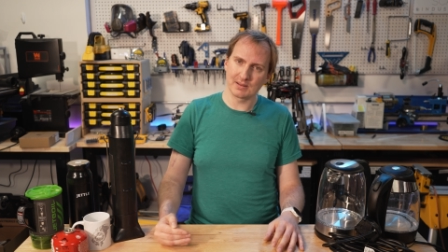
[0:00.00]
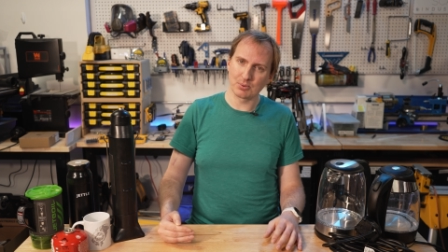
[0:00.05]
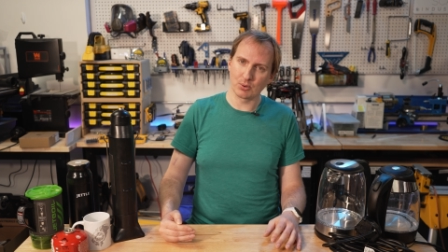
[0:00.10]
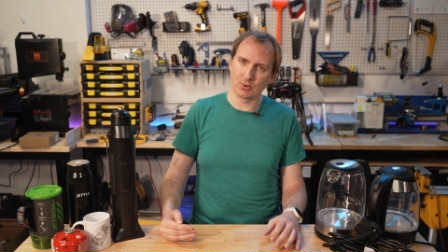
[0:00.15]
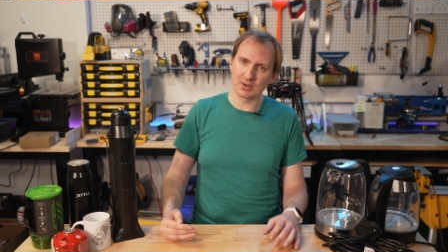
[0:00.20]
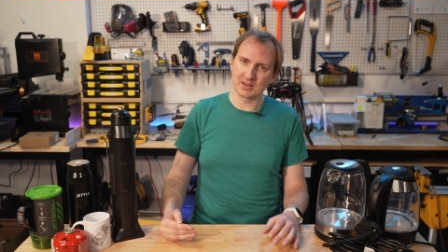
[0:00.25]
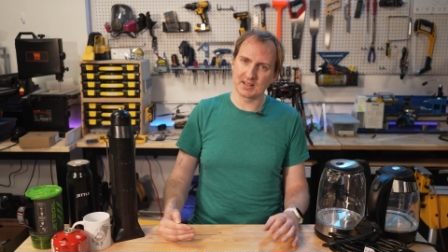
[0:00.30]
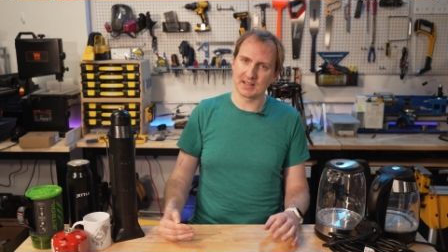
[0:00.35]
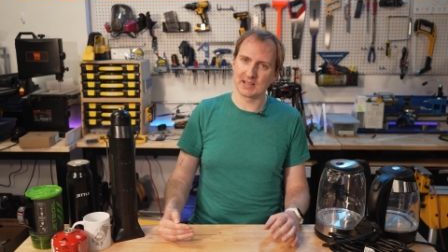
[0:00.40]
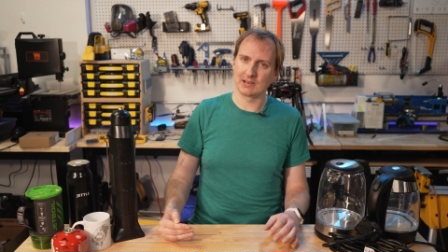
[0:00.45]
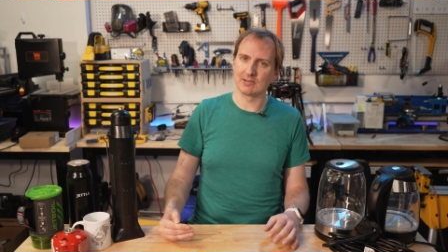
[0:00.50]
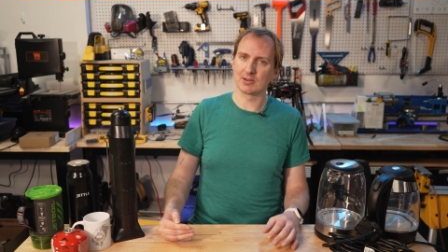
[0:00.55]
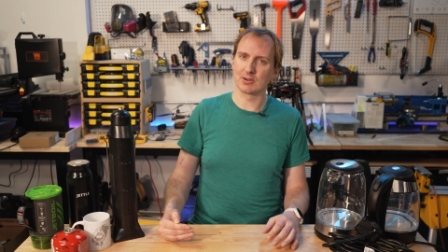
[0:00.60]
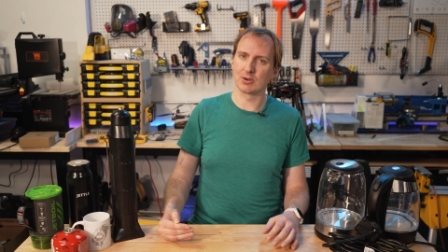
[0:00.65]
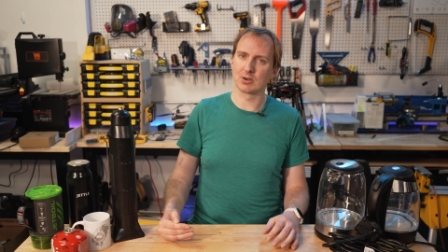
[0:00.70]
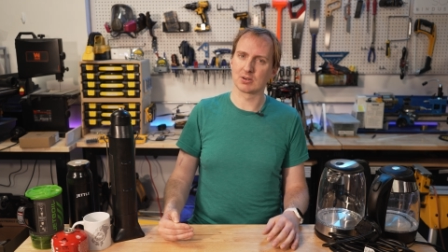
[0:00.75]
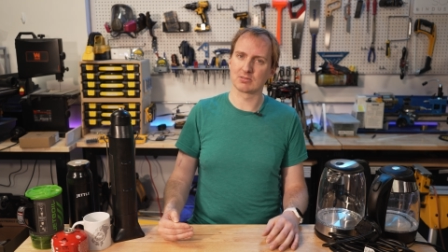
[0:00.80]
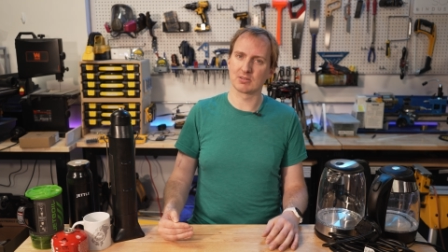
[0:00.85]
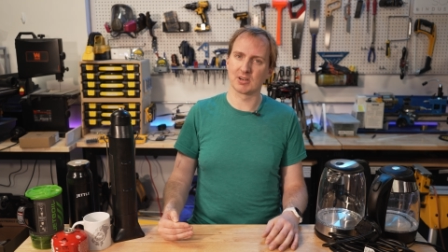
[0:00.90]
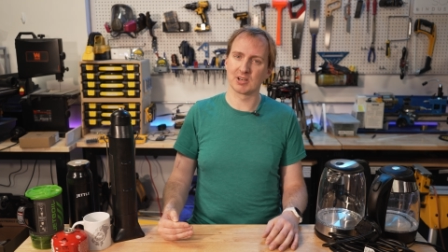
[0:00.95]
point here in
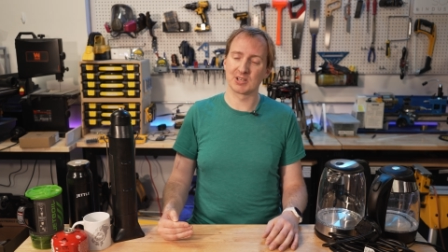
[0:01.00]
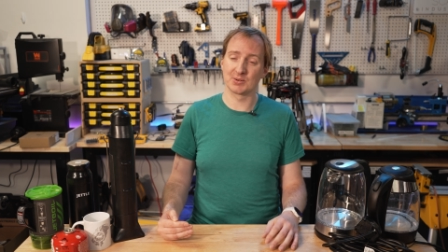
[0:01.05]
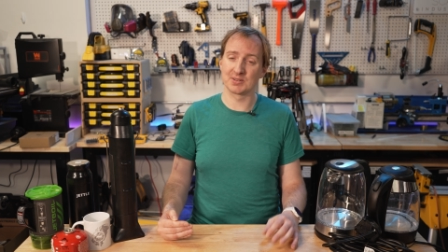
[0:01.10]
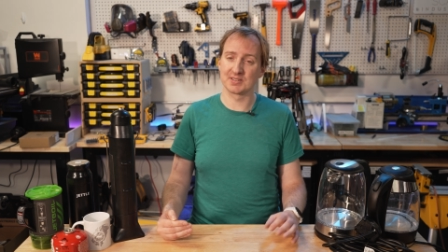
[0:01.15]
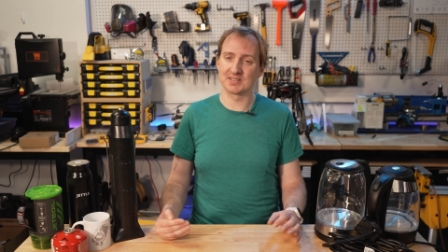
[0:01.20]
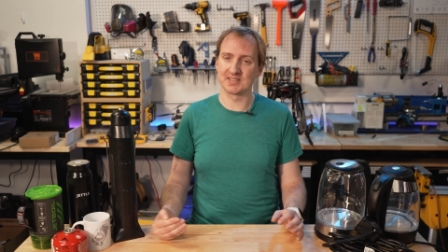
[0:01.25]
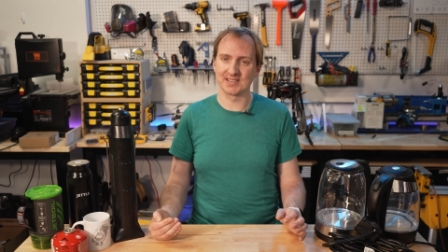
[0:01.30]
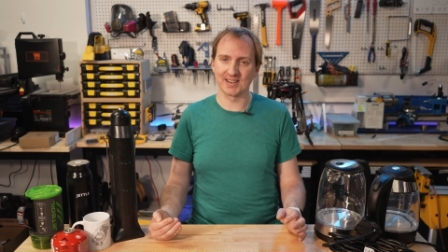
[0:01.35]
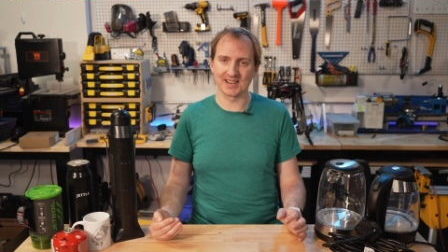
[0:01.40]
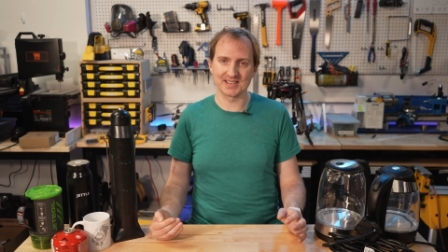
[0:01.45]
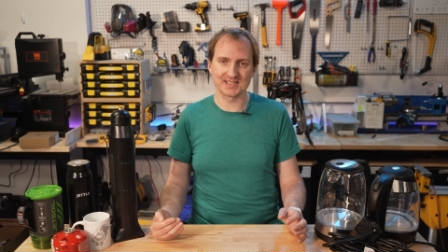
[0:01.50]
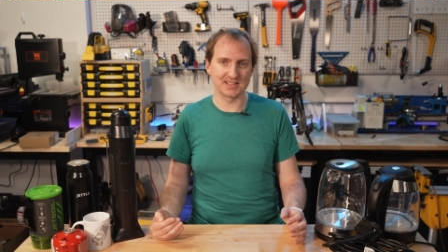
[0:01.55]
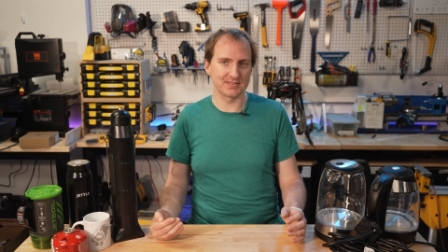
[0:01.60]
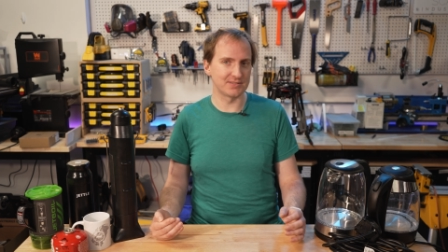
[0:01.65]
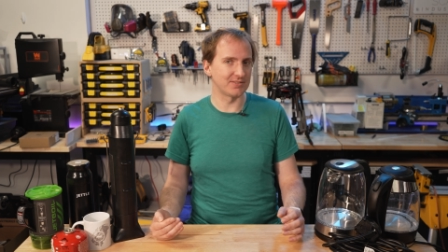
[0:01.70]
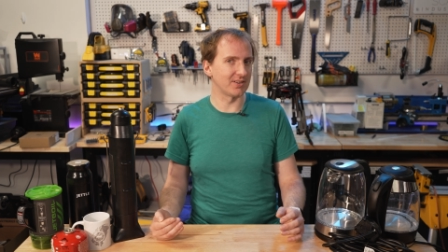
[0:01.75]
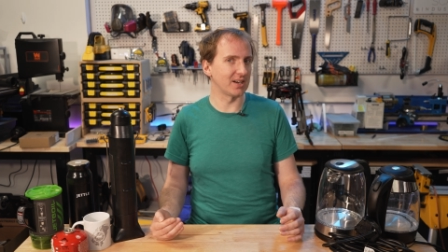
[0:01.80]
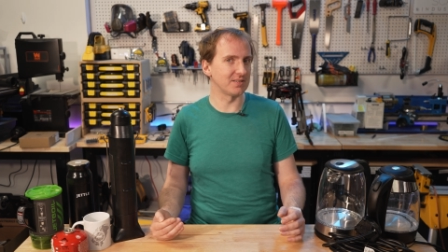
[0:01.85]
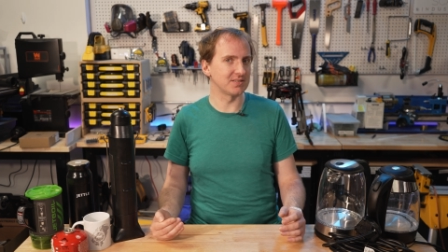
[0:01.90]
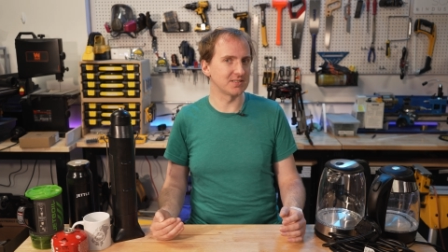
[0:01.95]
Colorado is
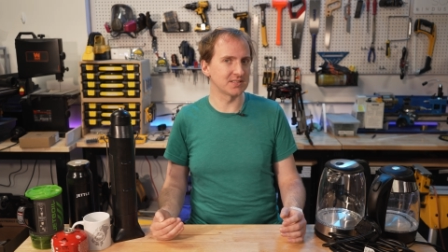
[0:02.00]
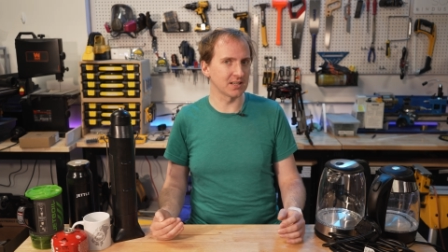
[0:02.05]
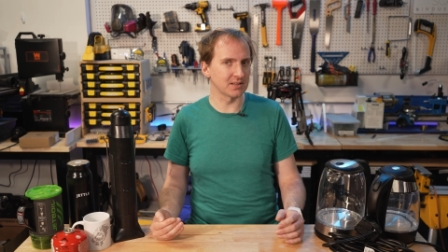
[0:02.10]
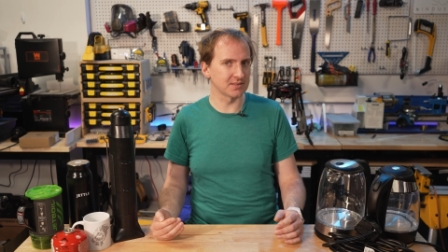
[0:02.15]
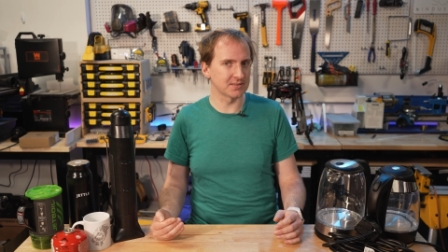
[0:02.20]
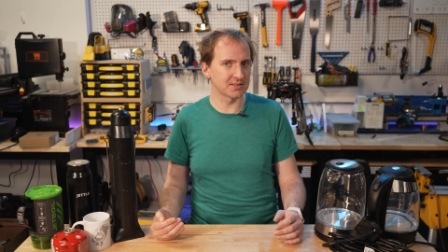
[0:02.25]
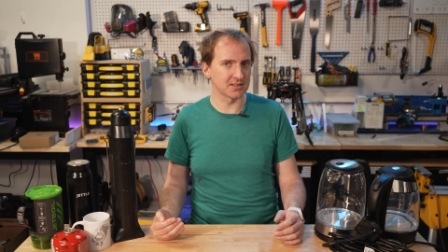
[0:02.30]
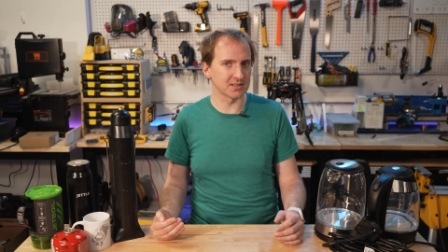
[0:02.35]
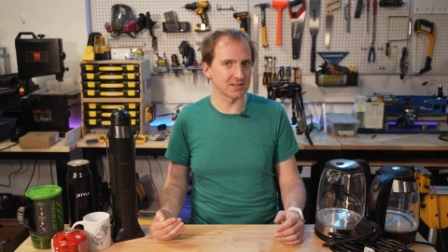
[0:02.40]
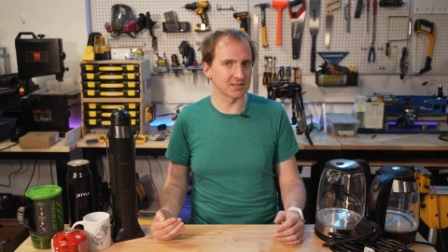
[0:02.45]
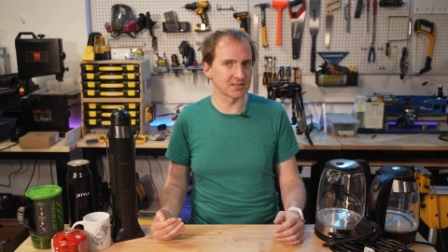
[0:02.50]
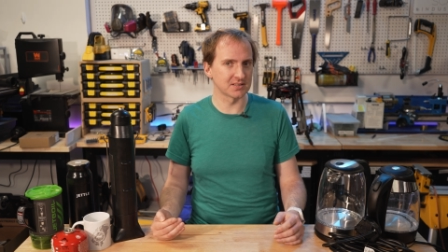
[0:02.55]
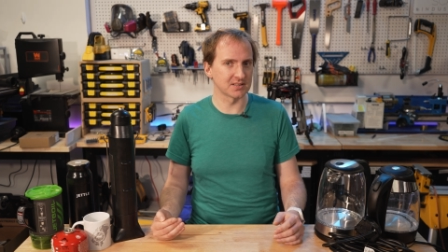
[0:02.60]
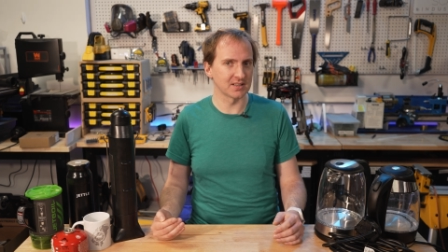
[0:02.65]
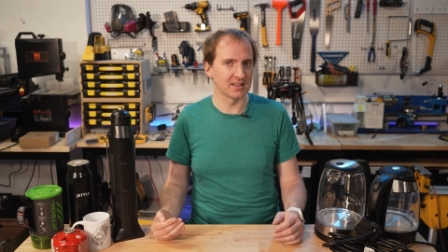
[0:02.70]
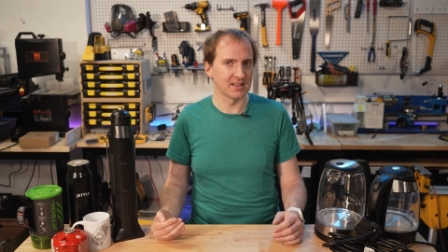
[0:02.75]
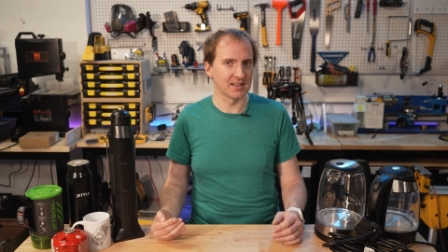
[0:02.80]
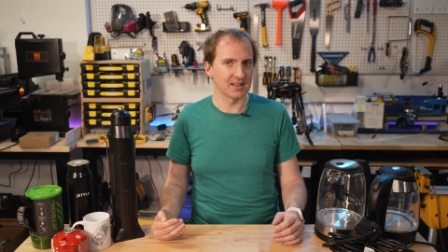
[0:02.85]
95 Celsius,